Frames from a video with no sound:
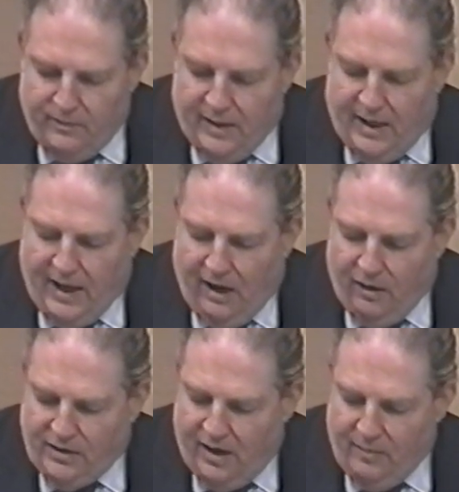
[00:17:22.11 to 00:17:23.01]
How
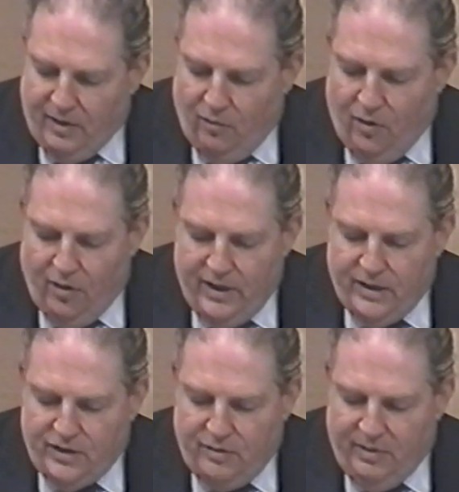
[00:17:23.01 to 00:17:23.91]
Atomic War
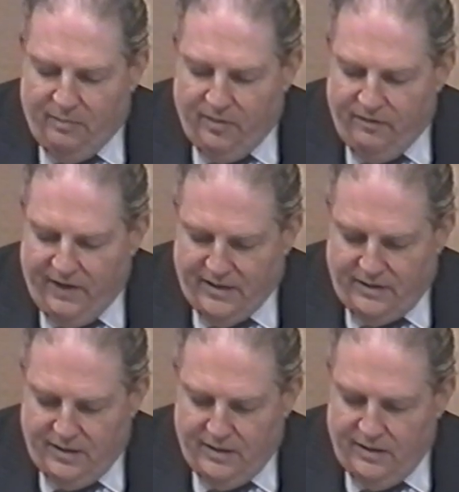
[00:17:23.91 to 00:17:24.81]
is to be
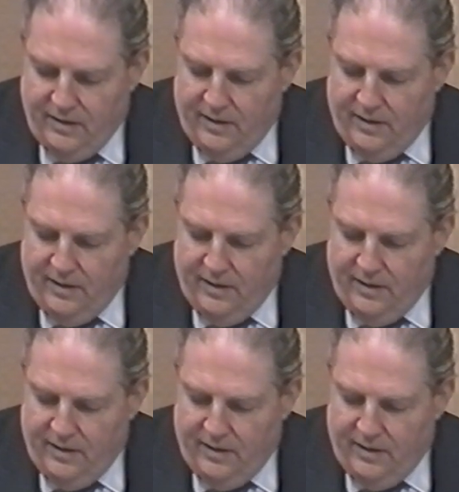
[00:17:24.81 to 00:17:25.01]
Prevented,